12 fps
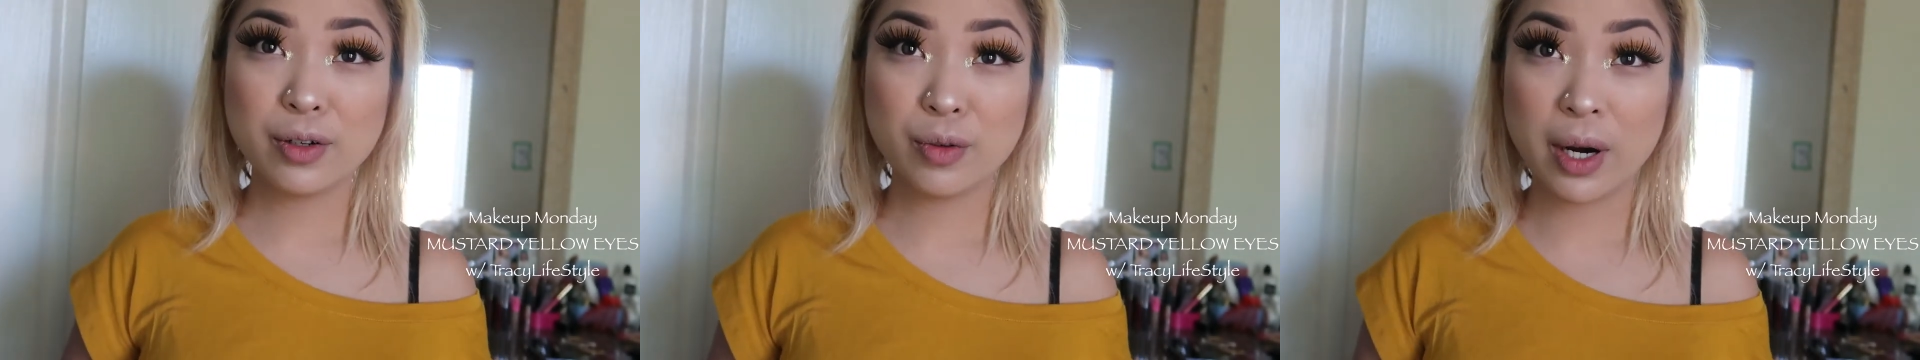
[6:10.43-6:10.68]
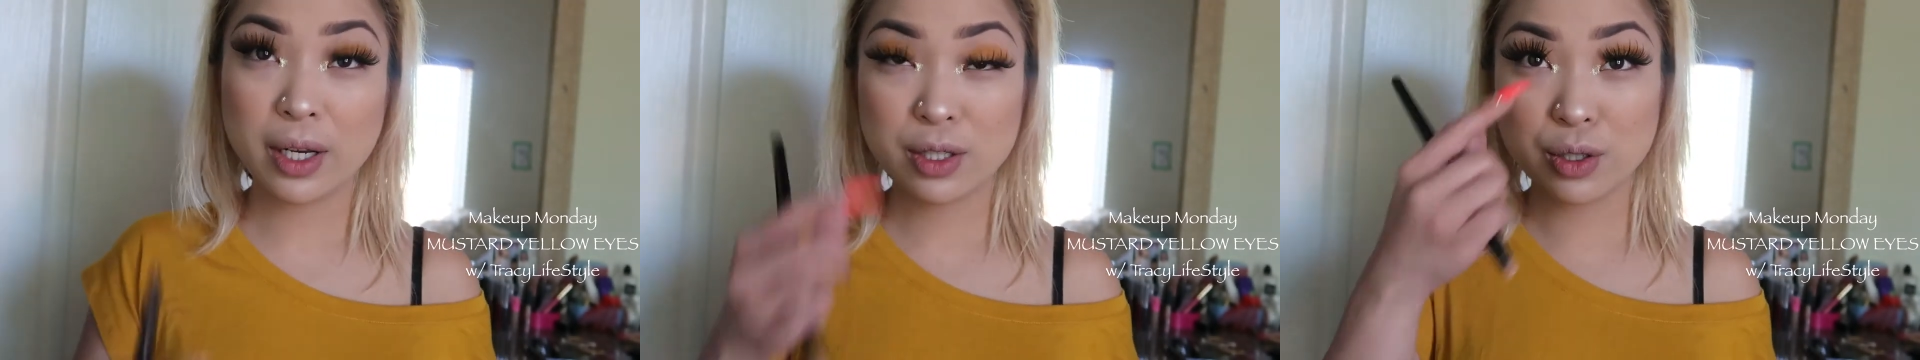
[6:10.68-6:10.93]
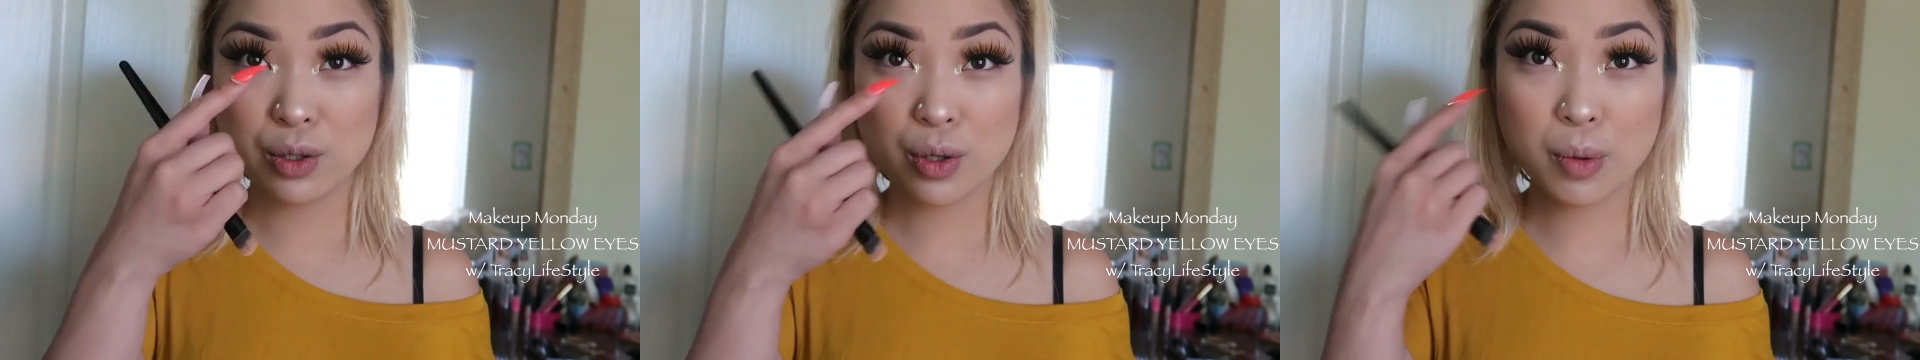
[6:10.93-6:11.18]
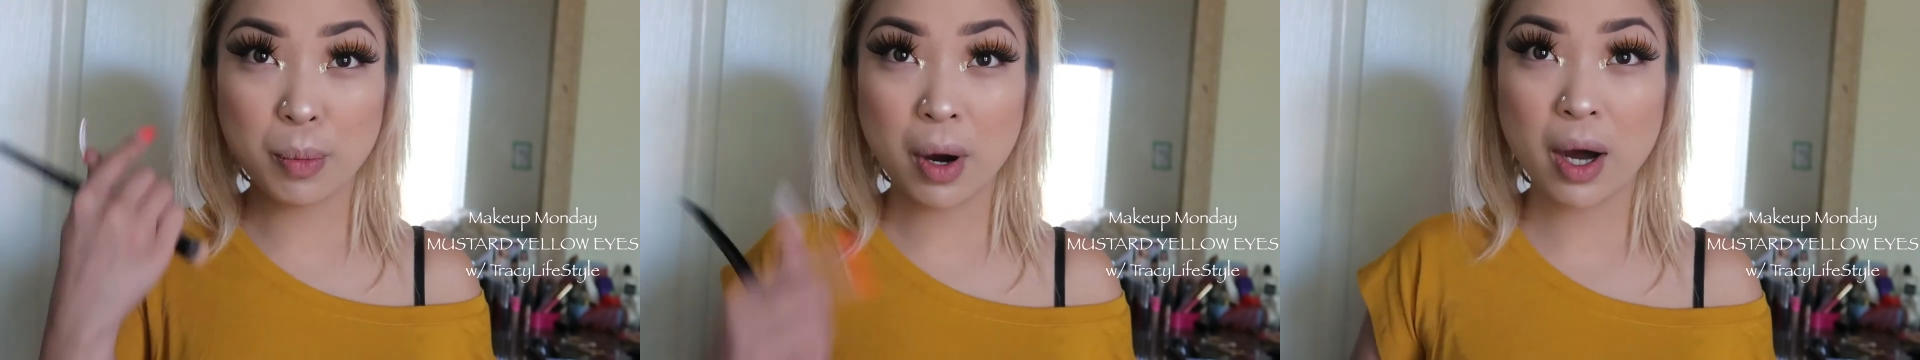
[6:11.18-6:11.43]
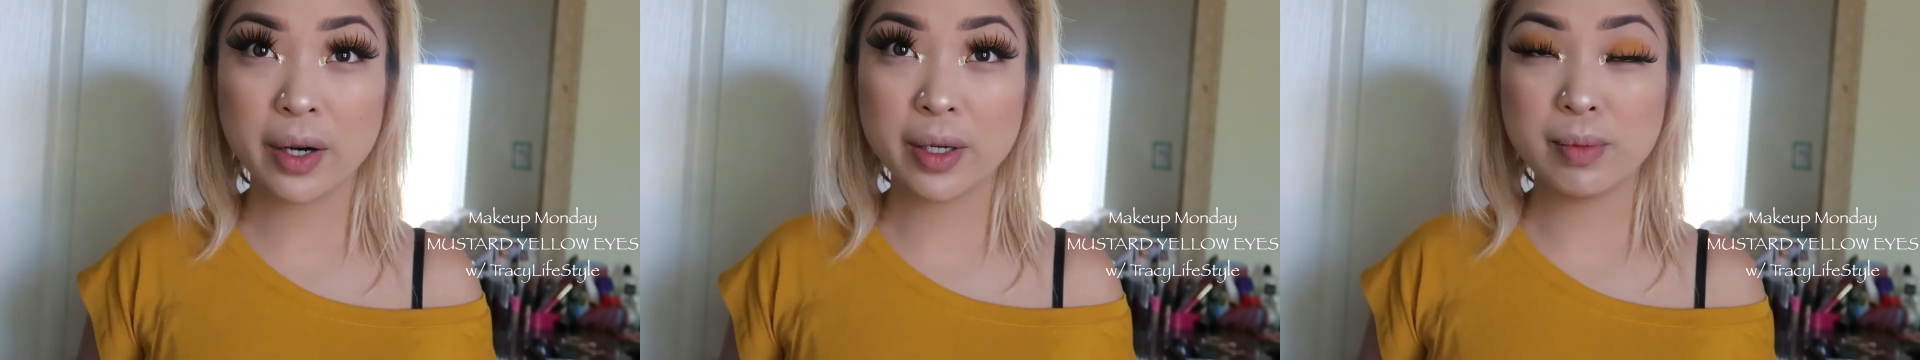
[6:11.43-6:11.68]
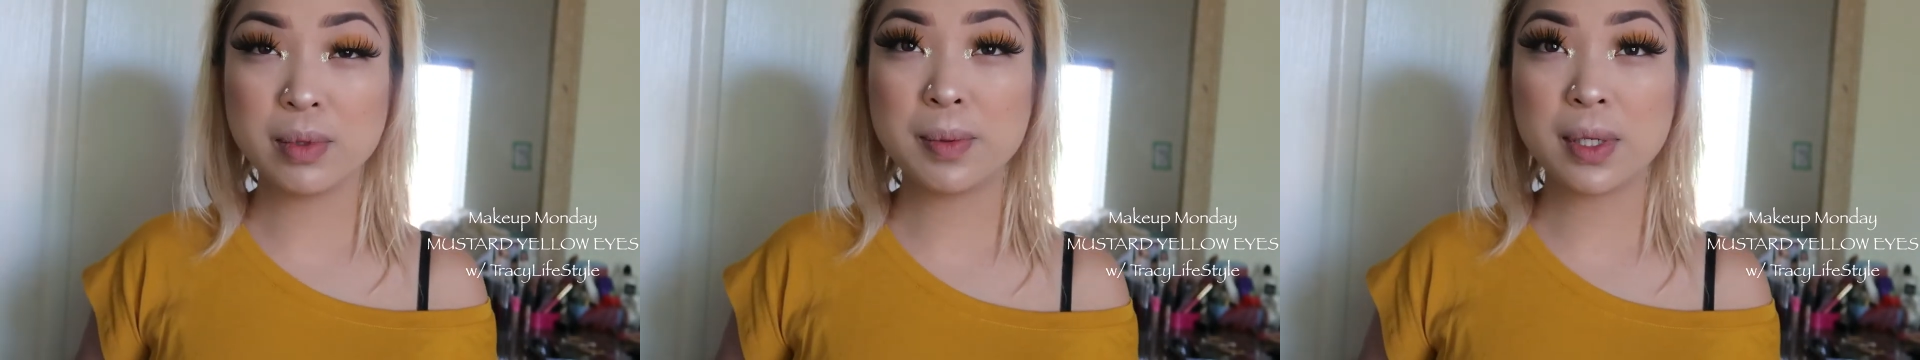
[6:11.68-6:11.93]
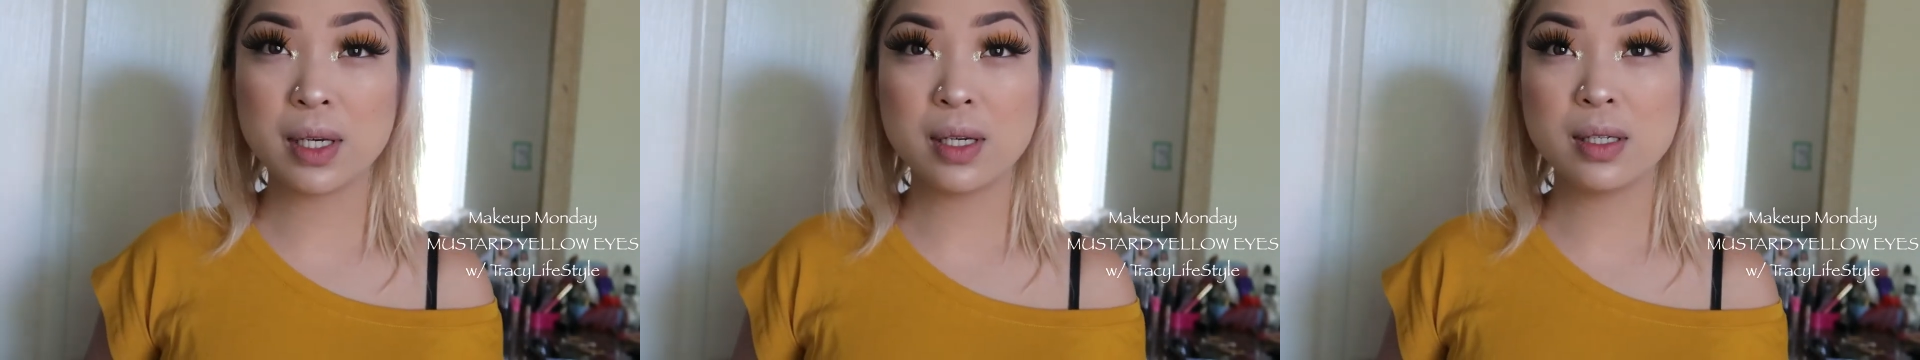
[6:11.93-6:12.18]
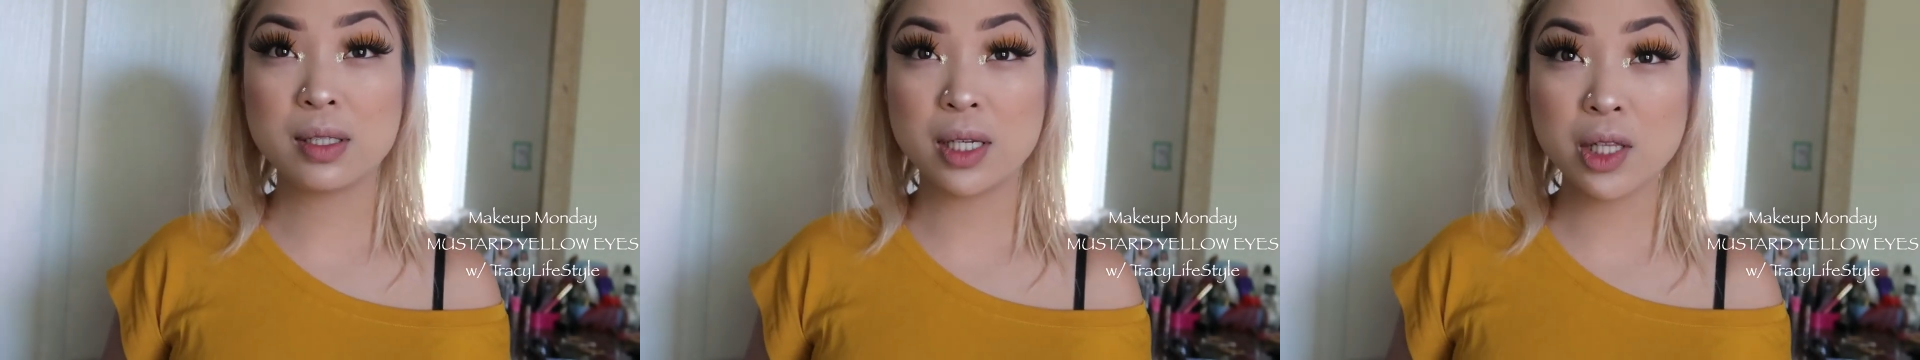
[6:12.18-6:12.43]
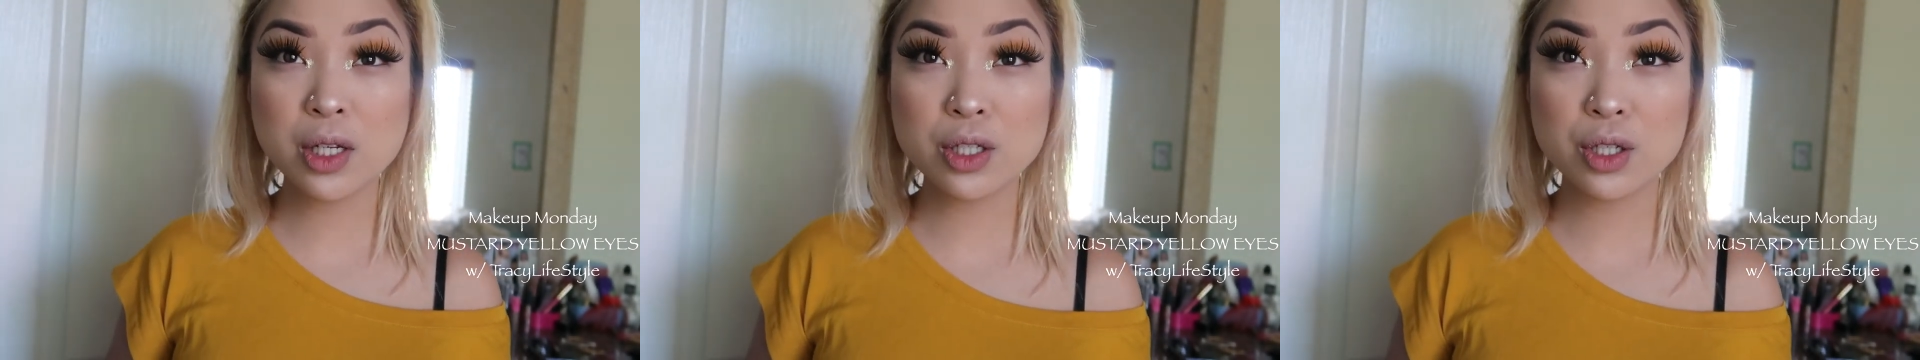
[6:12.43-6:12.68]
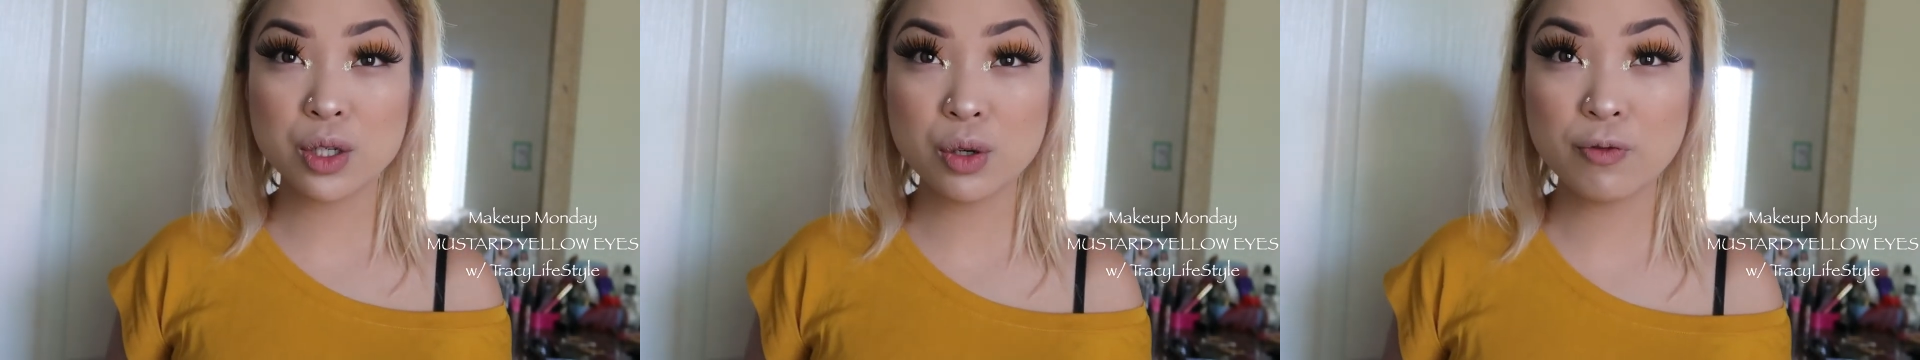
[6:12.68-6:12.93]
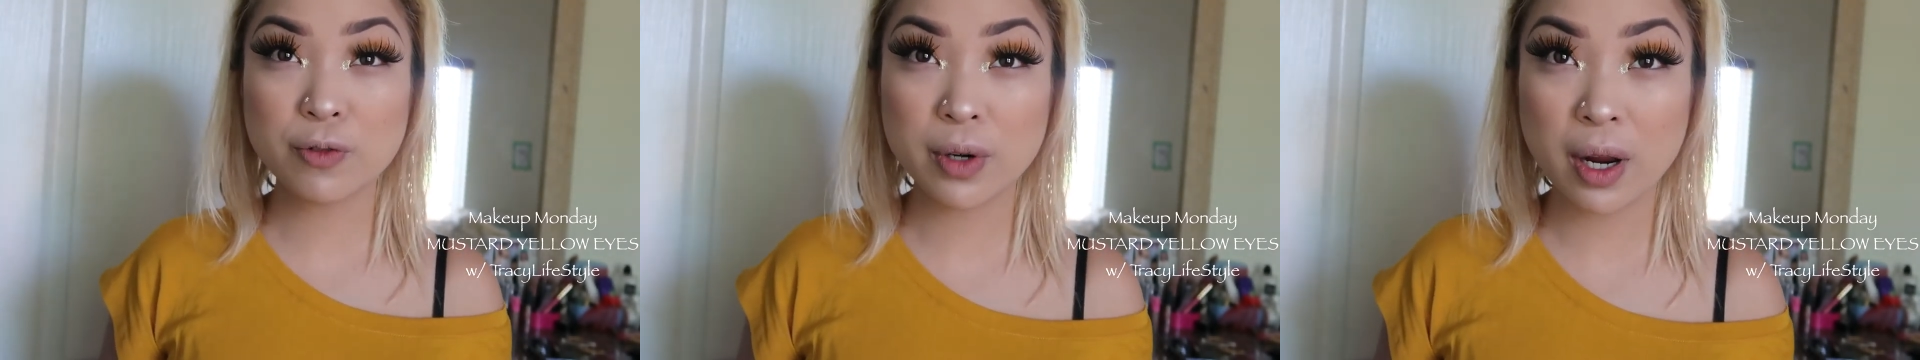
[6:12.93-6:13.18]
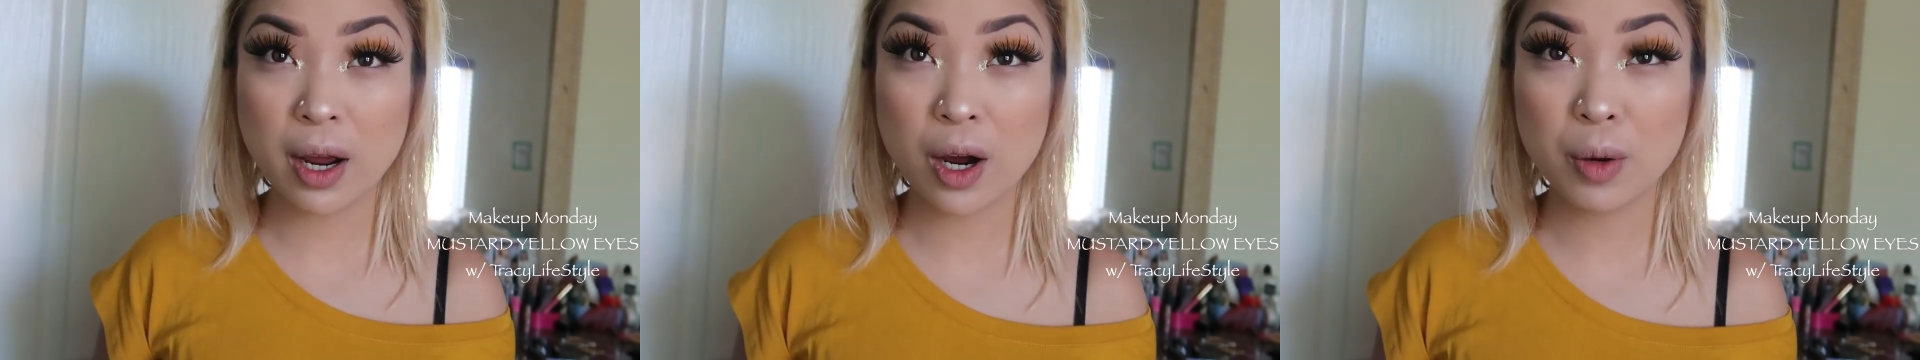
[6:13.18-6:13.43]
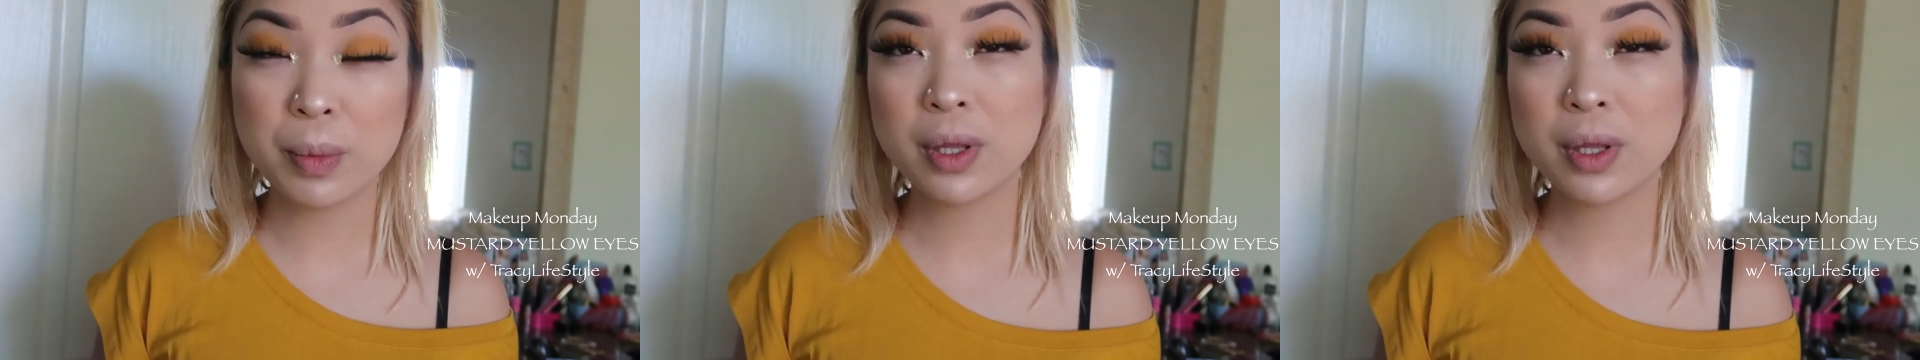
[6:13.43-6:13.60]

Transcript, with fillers: right, to do the bottoms, because it looks cute for now,